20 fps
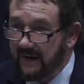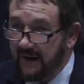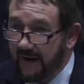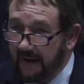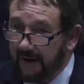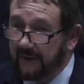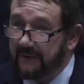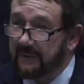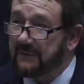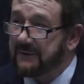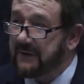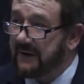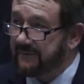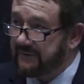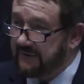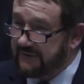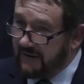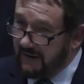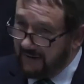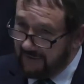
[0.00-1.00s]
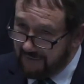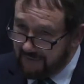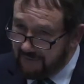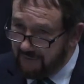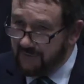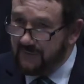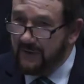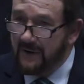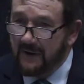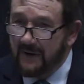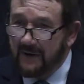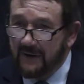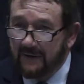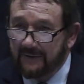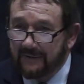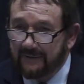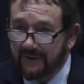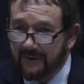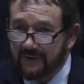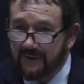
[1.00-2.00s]
And I don't have to tell
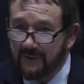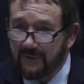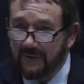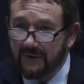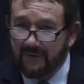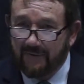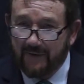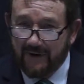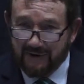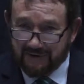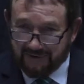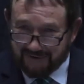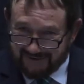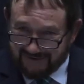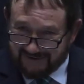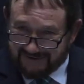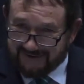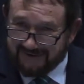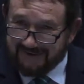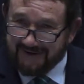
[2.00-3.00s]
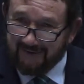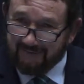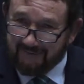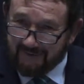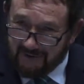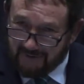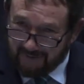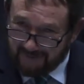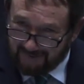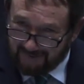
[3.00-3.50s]
you the new innovations that come